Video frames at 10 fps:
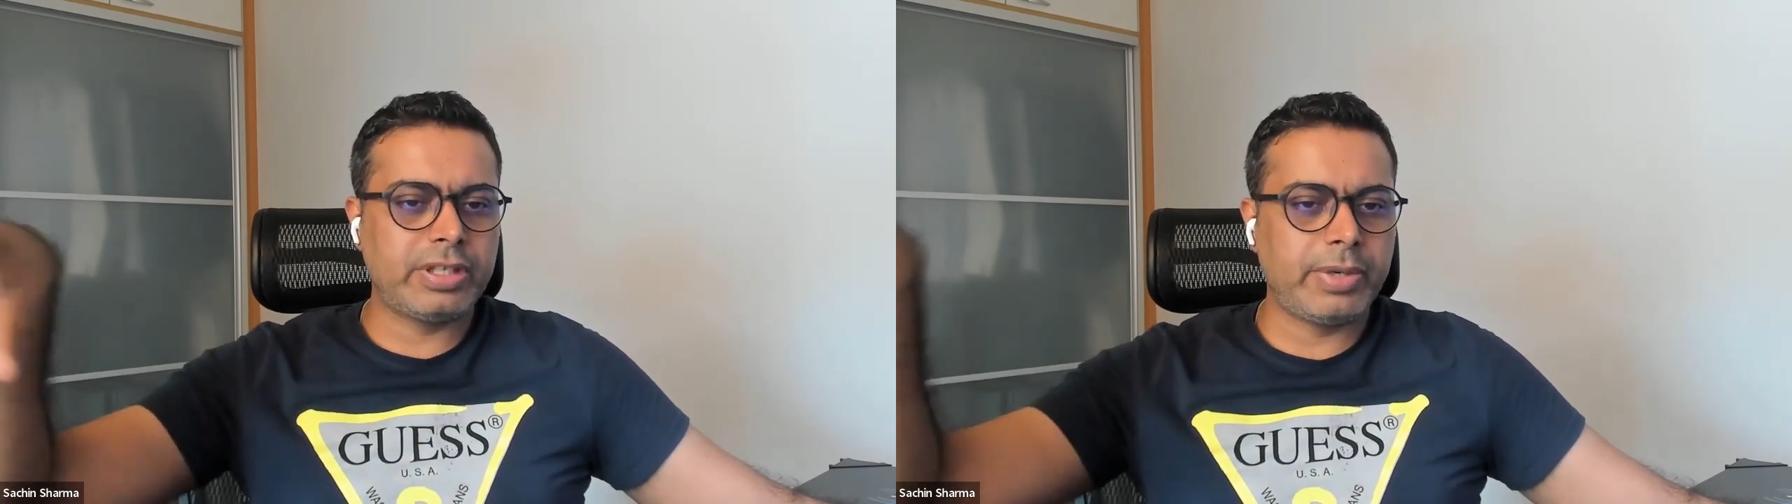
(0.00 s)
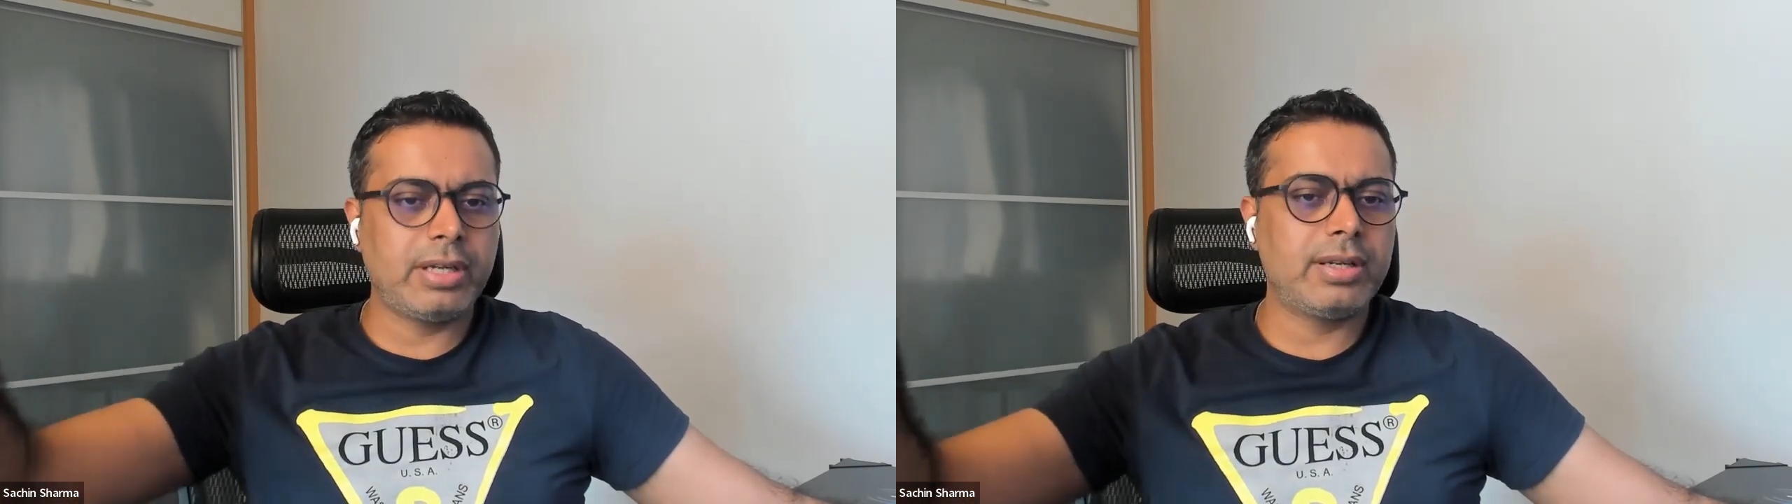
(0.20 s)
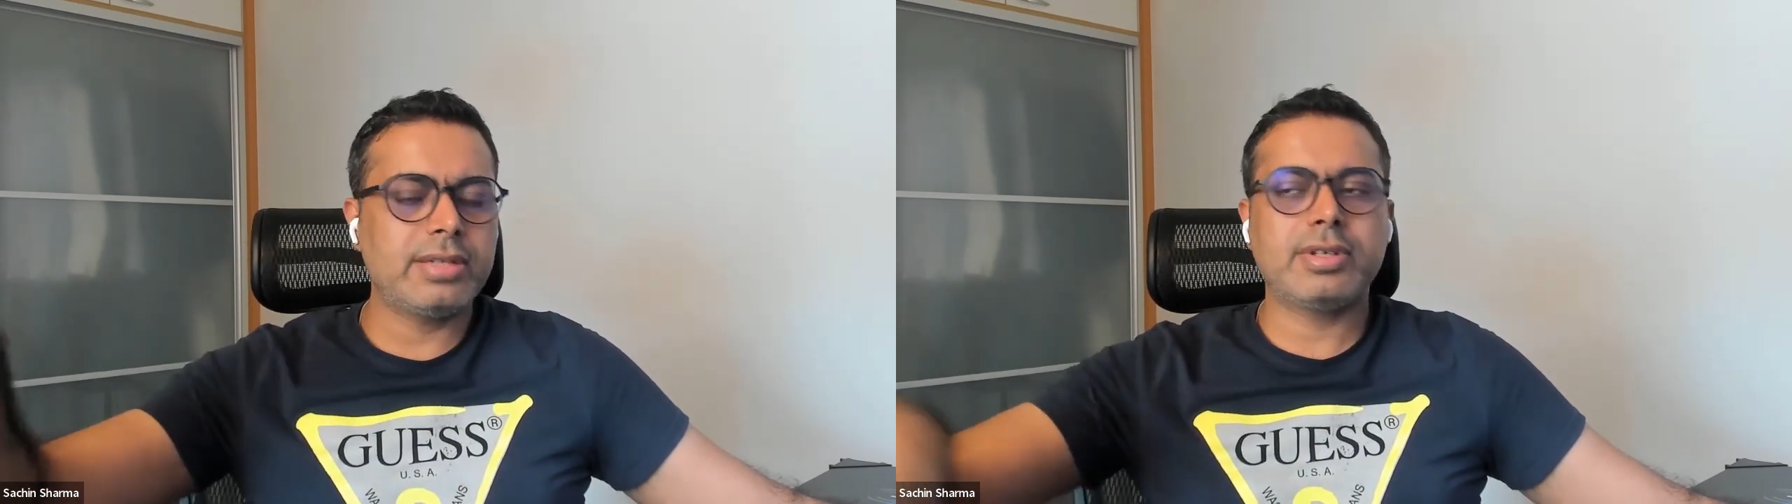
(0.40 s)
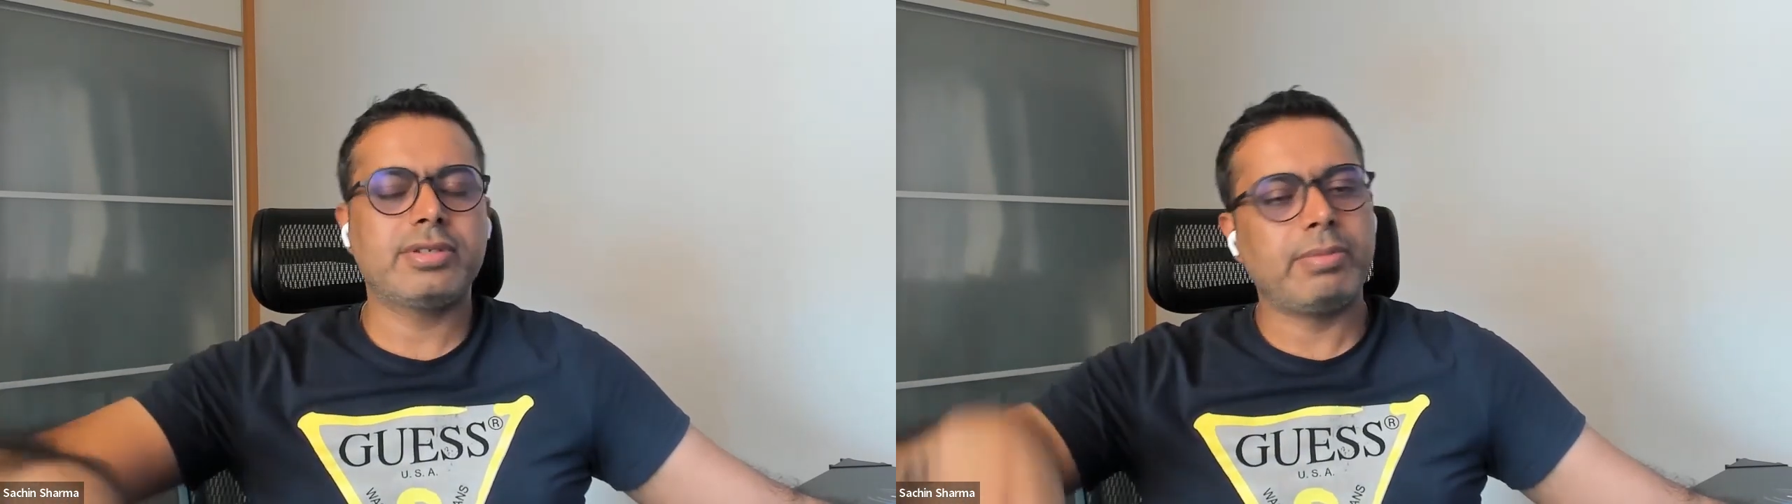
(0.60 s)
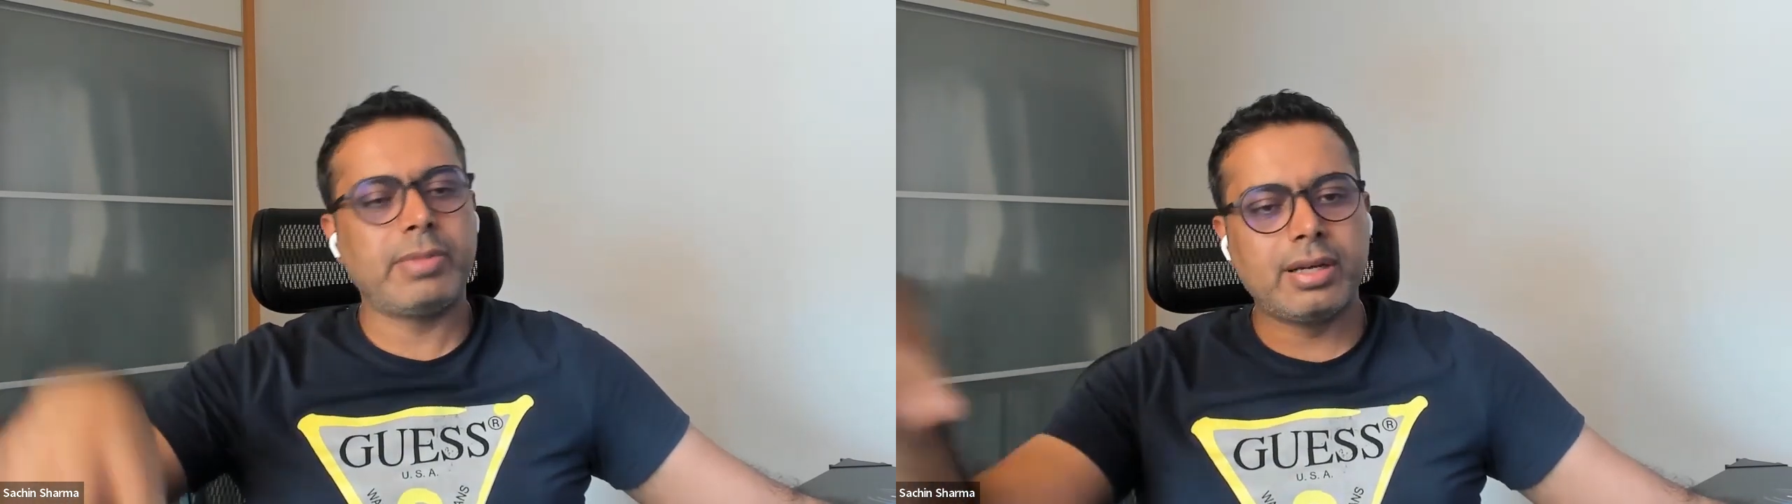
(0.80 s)
Middle East, it's
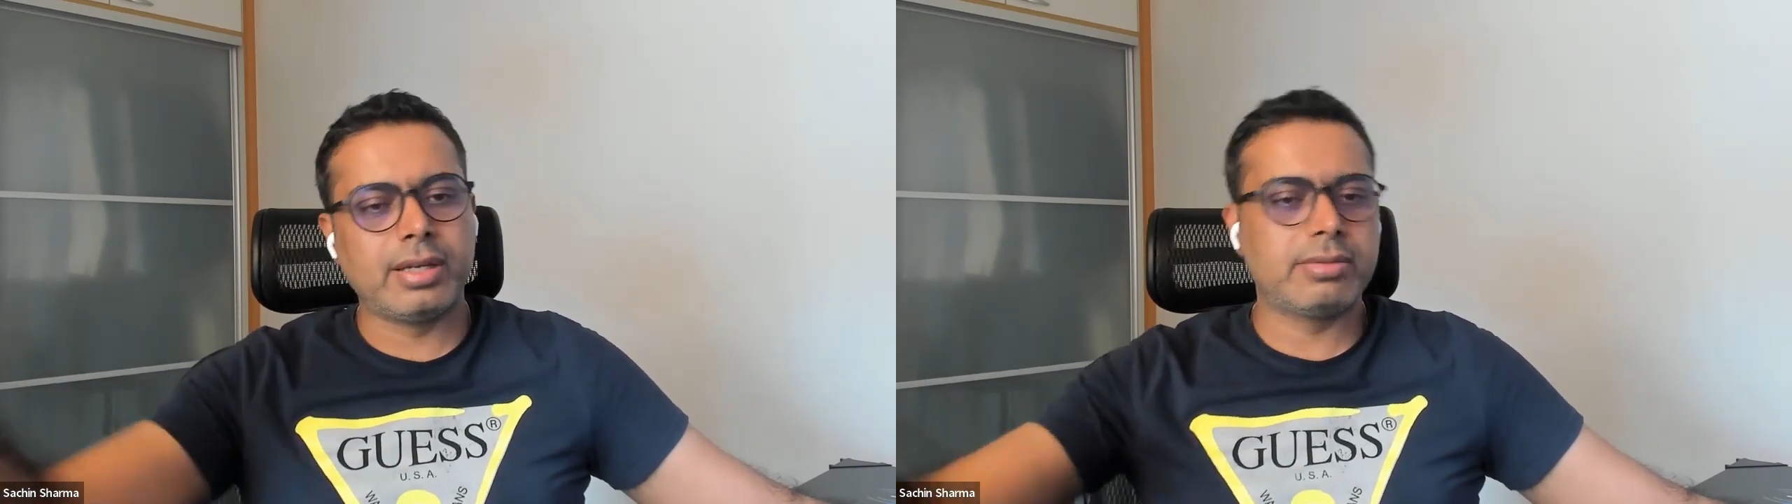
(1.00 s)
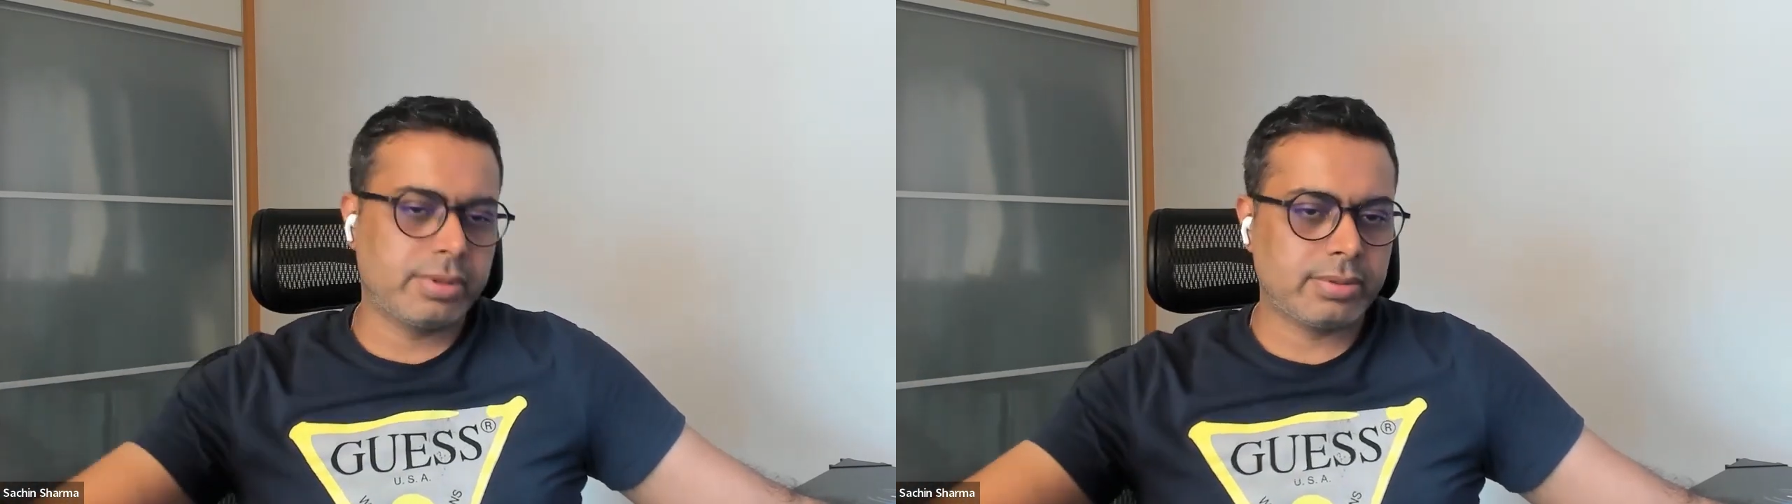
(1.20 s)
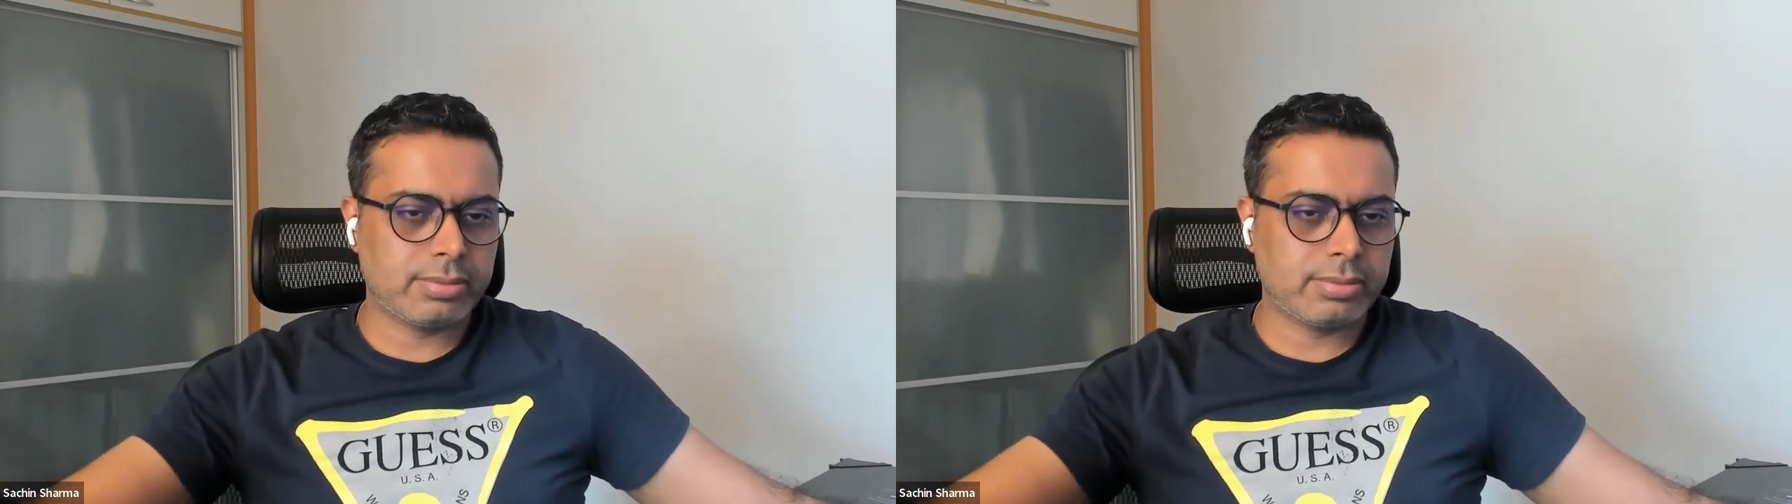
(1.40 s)
in Middle East.